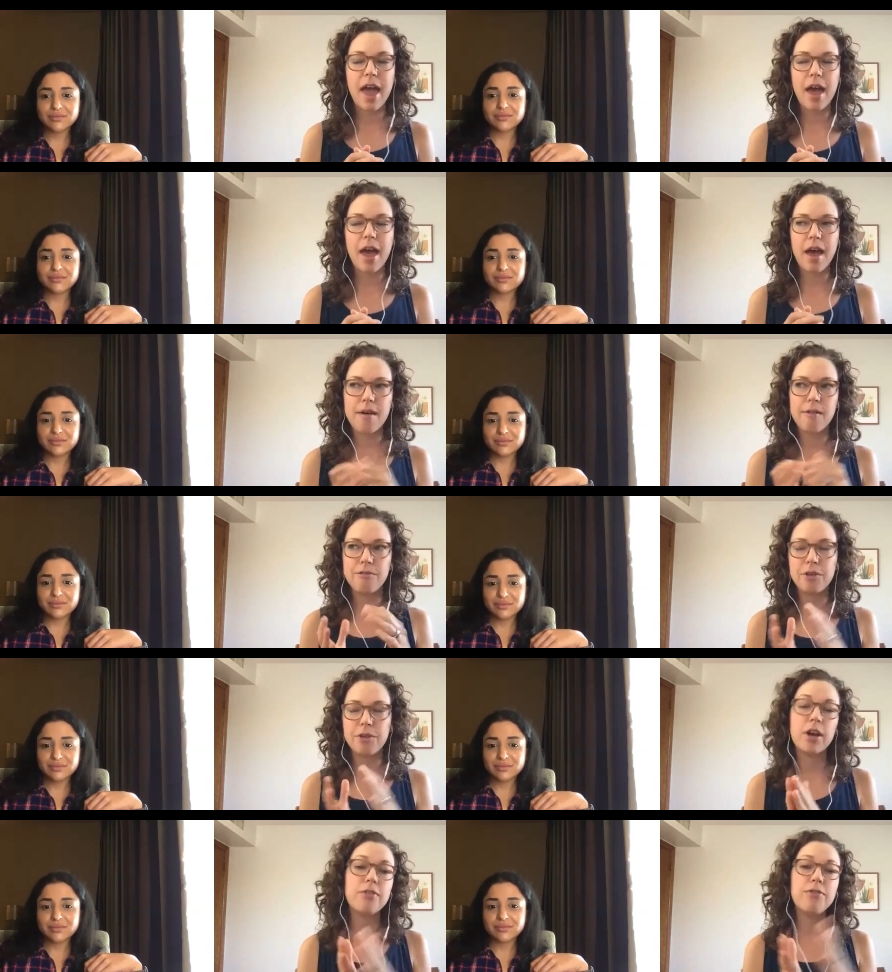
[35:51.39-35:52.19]
Speaker 1: uh,
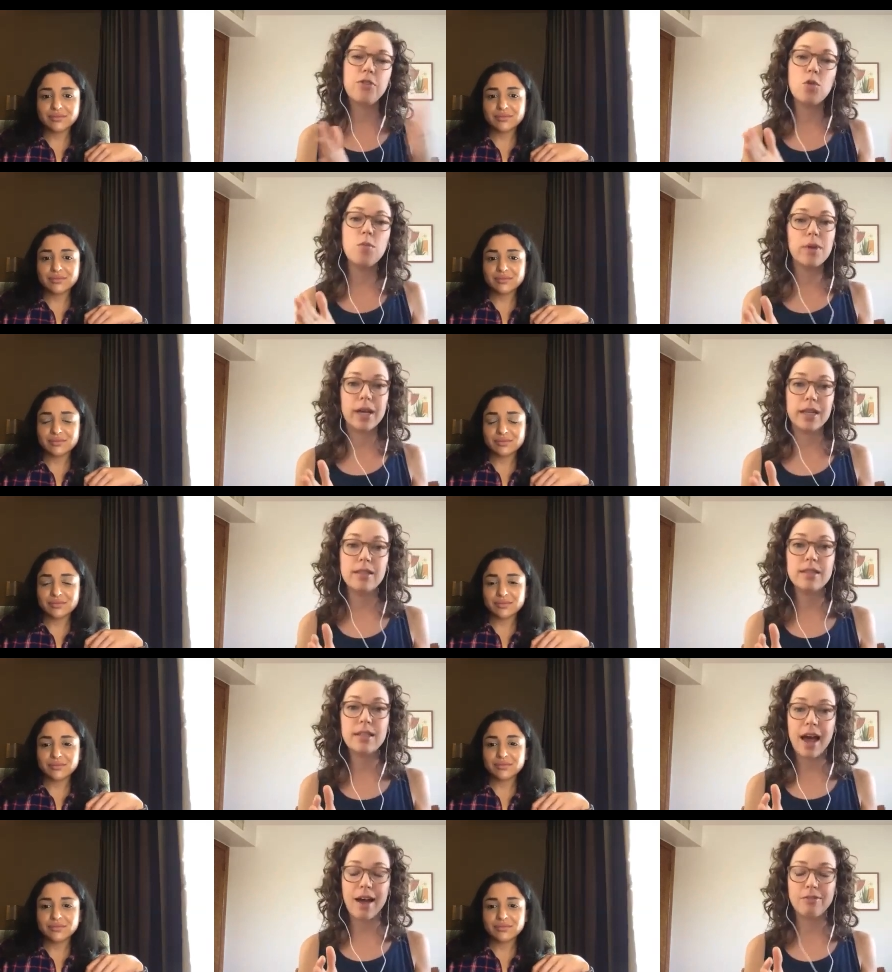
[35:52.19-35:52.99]
for a few
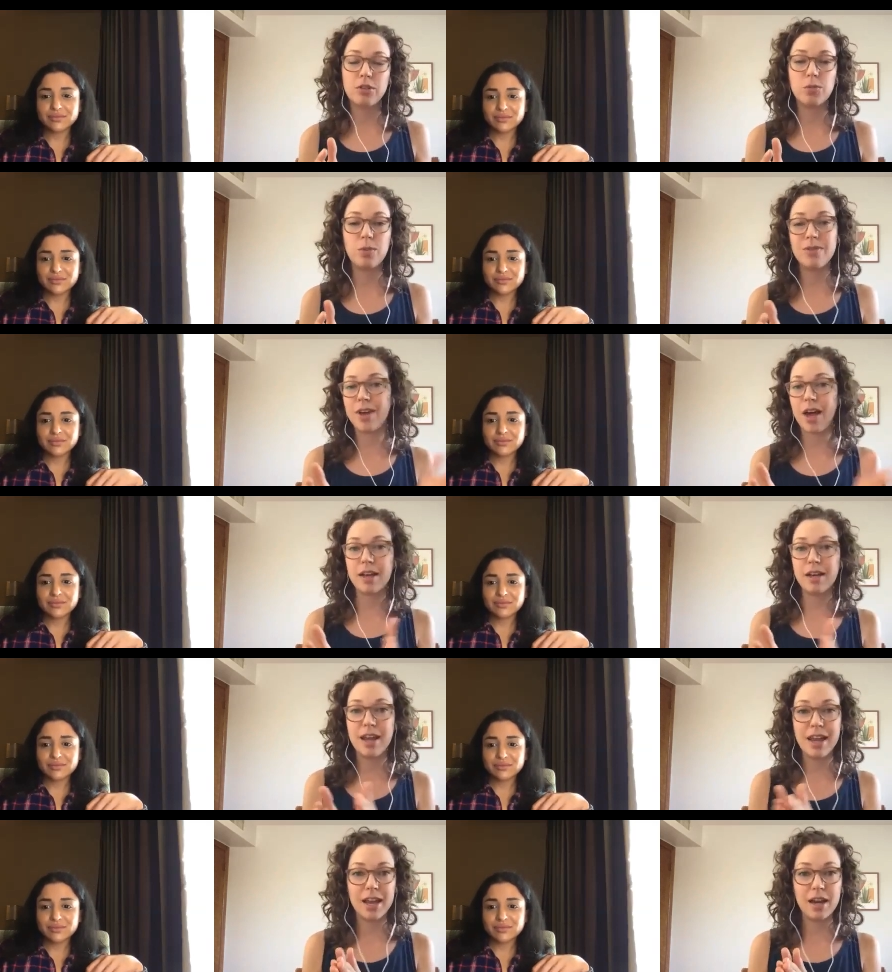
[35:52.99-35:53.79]
months after we've gotten
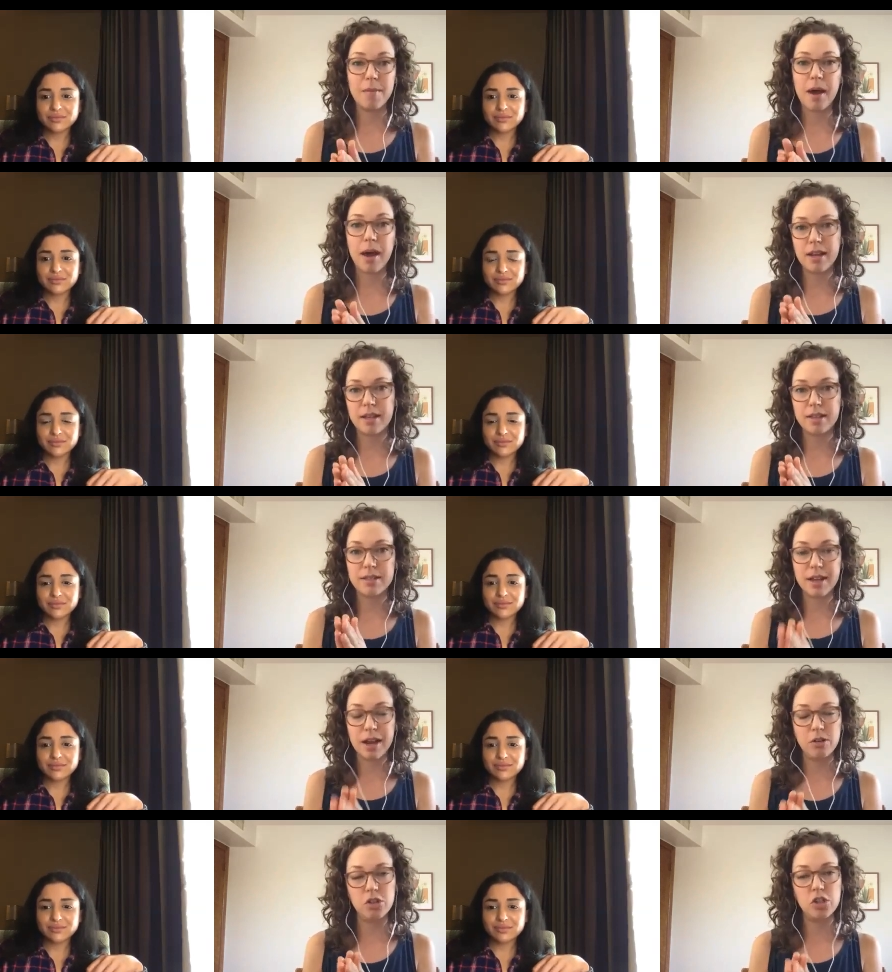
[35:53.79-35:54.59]
antibodies
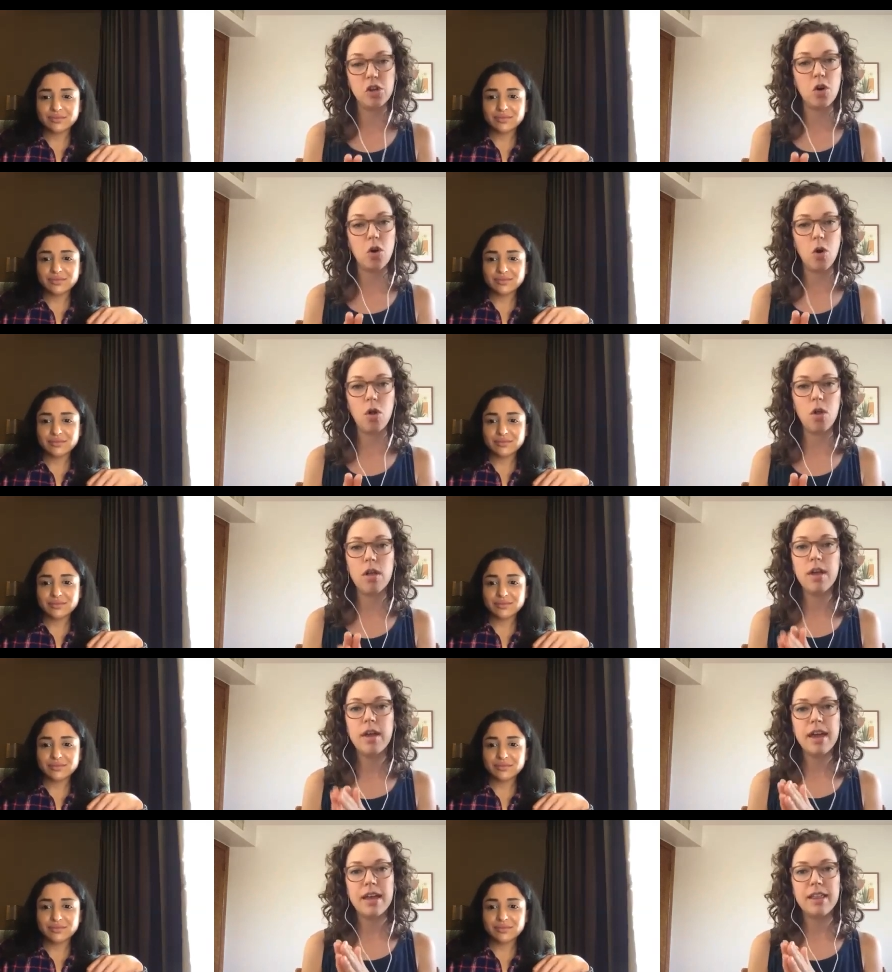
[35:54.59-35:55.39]
down to goal
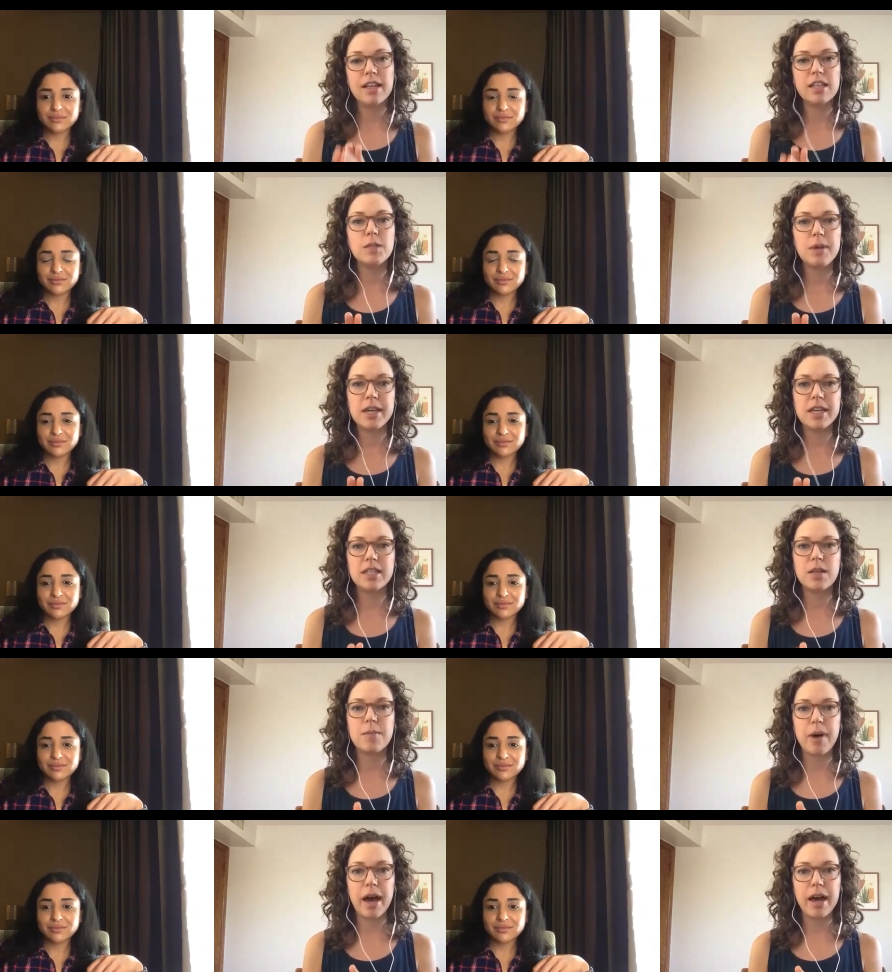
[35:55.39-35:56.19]
and that's because
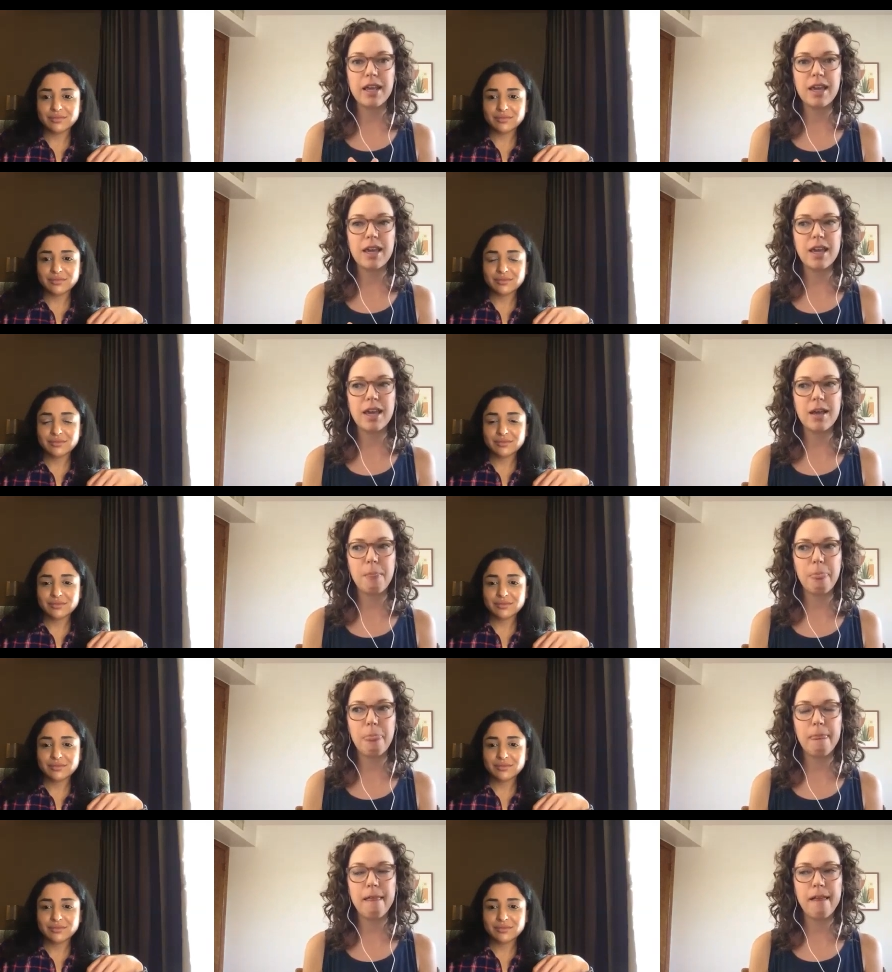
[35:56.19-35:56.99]
the body
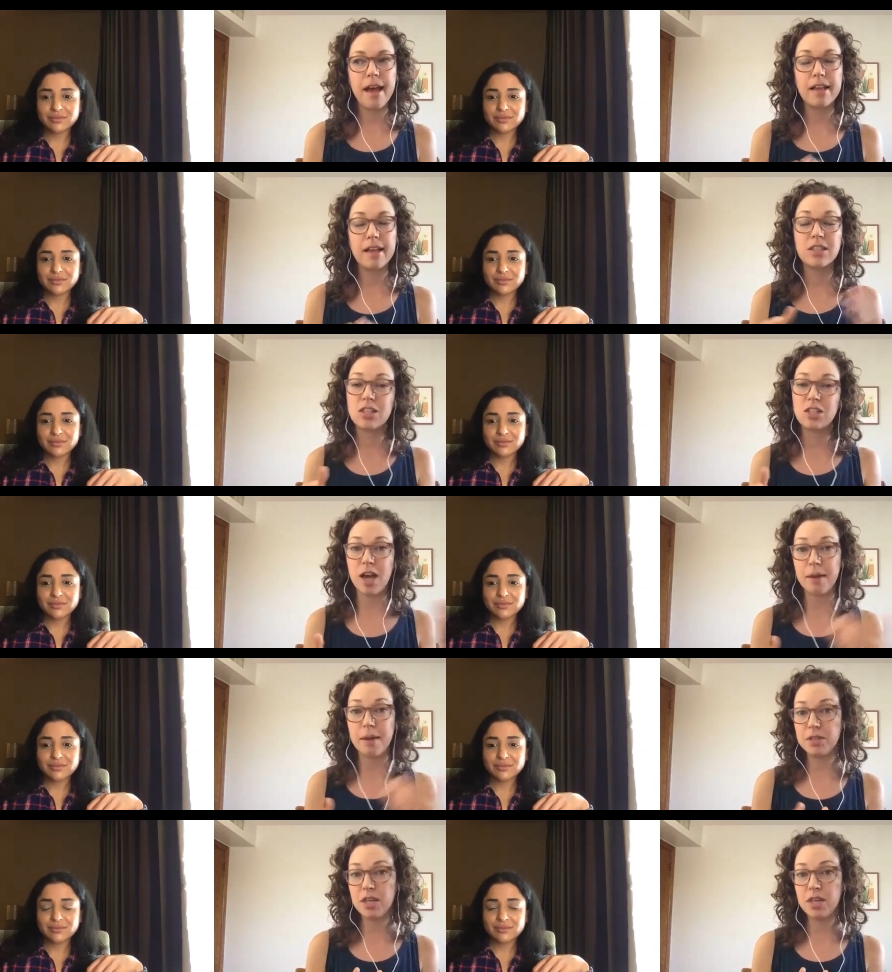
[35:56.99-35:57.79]
has
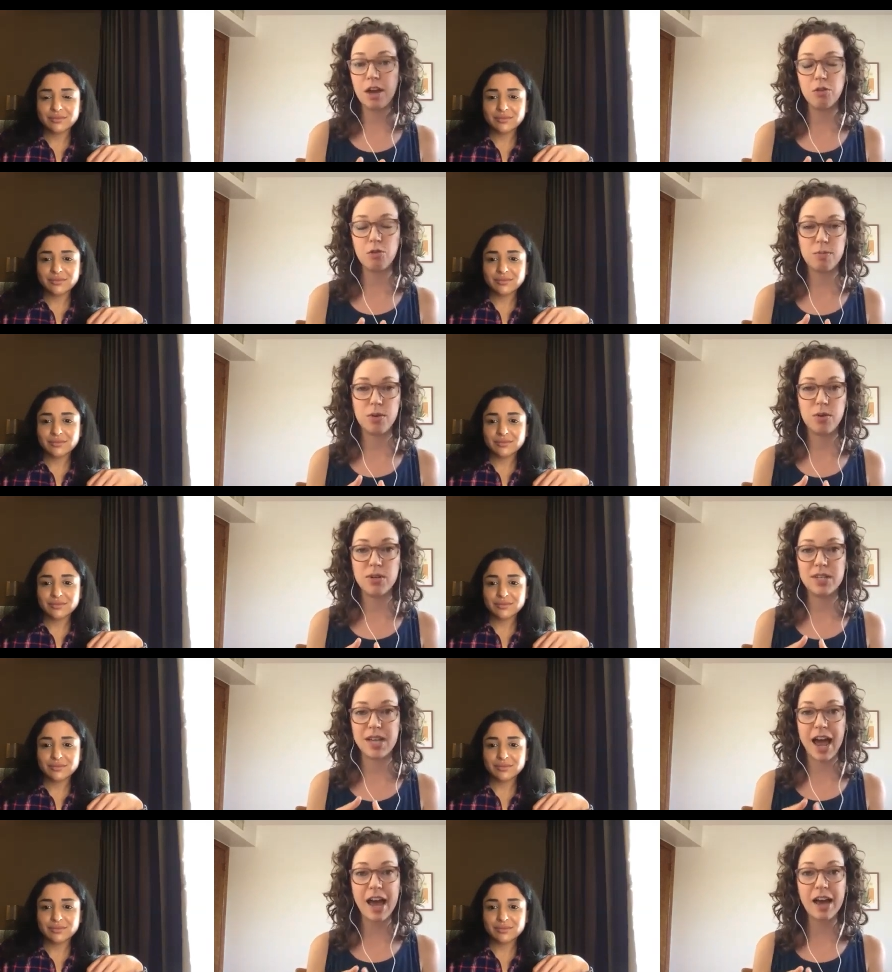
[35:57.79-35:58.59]
stopped the autoimmune
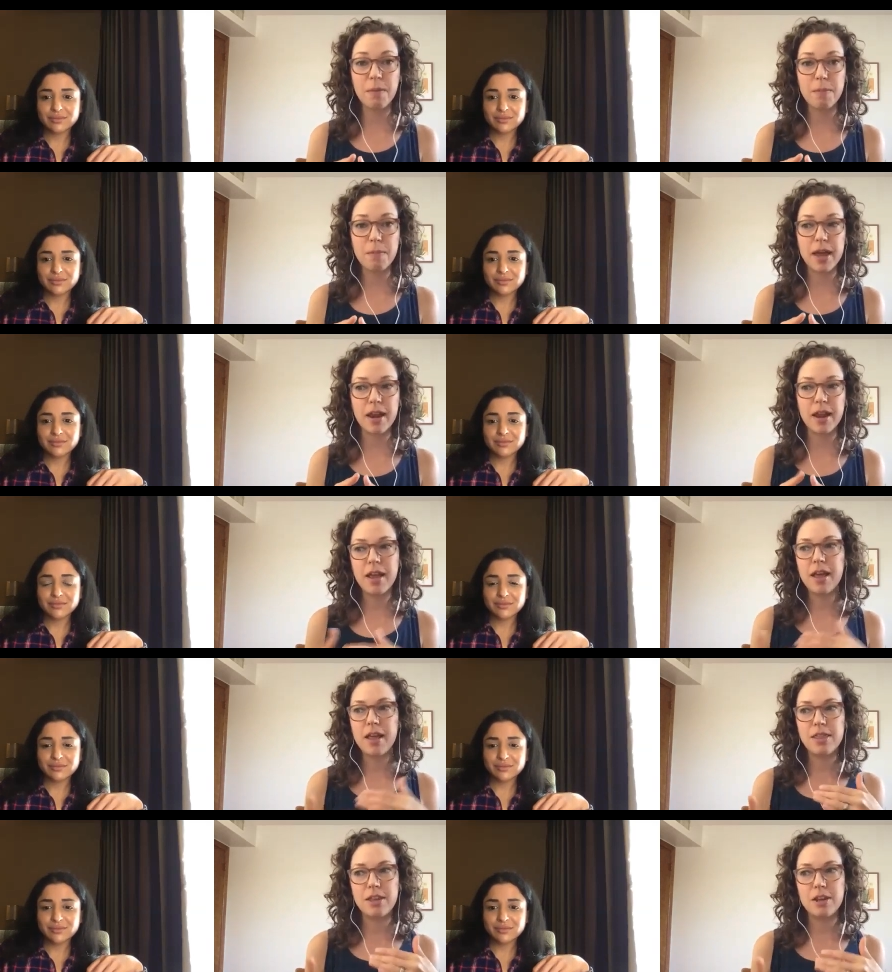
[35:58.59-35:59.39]
attack, but
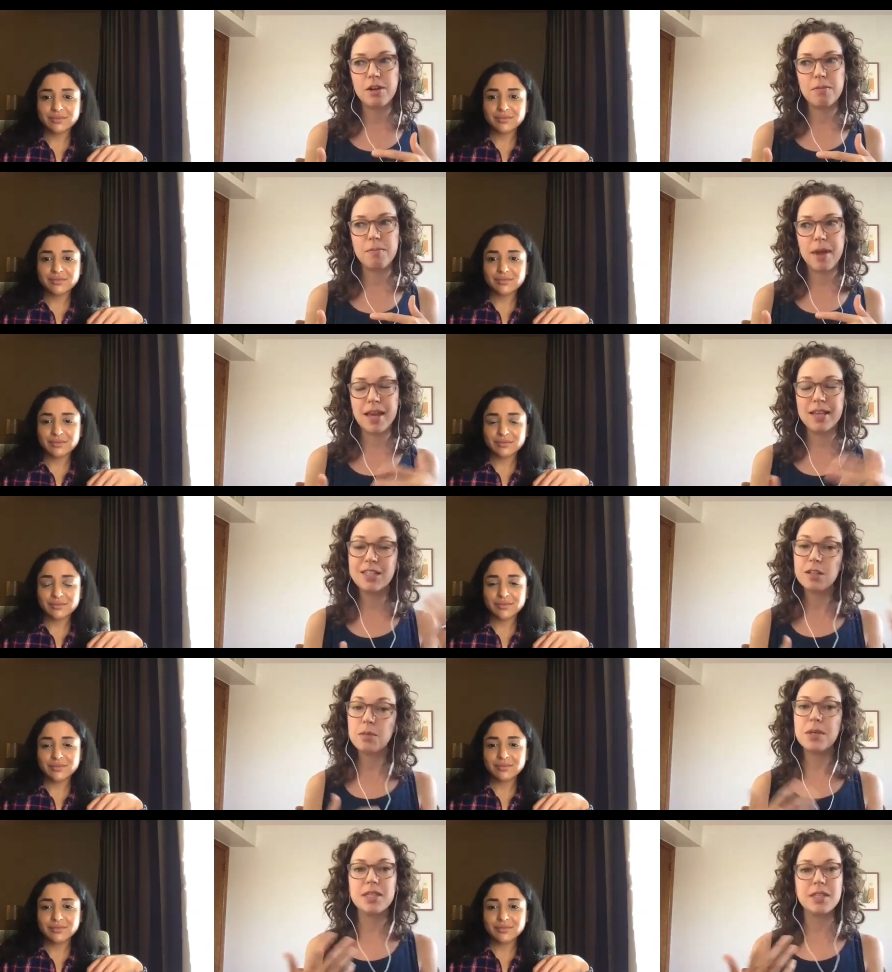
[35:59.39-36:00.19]
there may
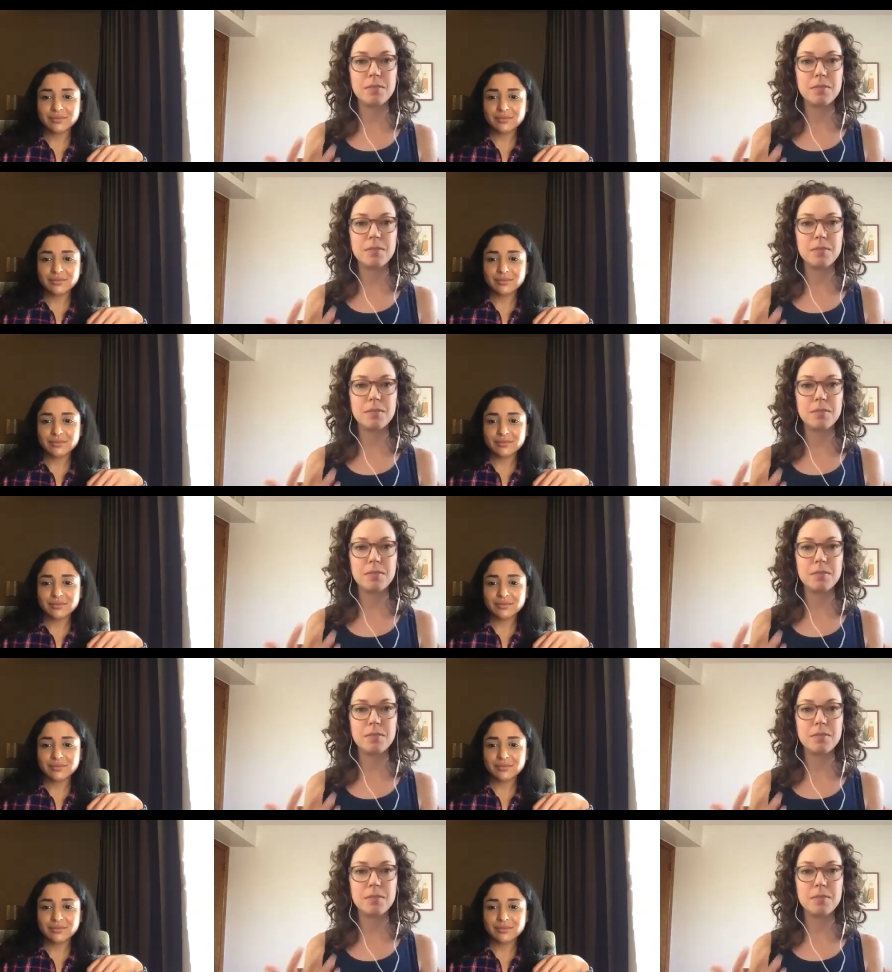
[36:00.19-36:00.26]
still be some